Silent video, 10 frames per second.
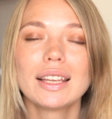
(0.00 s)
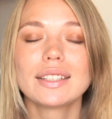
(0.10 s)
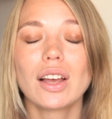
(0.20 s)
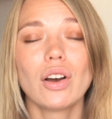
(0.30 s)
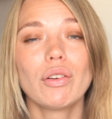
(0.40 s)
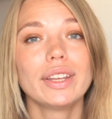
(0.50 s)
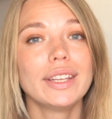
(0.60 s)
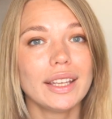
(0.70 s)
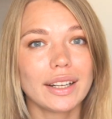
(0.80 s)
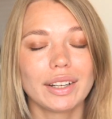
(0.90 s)
So
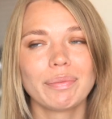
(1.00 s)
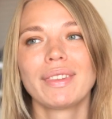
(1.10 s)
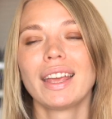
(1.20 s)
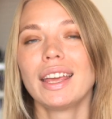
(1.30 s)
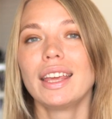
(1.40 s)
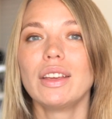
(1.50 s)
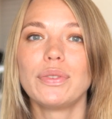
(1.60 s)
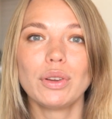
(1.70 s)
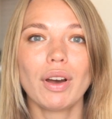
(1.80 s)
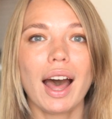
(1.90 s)
here,
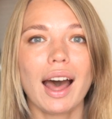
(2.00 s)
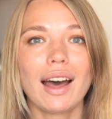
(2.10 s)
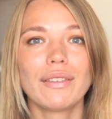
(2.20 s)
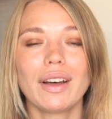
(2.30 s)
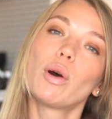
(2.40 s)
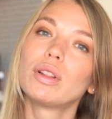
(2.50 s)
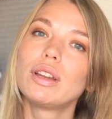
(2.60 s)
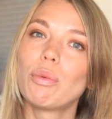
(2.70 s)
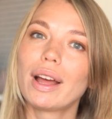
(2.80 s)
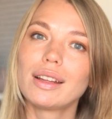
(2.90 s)
if you have
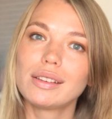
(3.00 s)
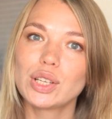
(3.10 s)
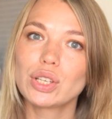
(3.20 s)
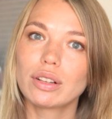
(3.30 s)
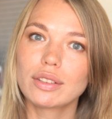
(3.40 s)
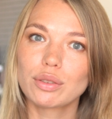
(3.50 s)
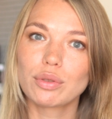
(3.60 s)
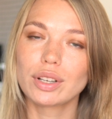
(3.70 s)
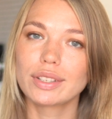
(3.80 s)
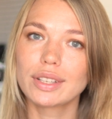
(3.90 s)
only one additional
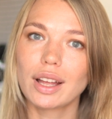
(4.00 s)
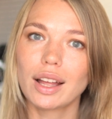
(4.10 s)
source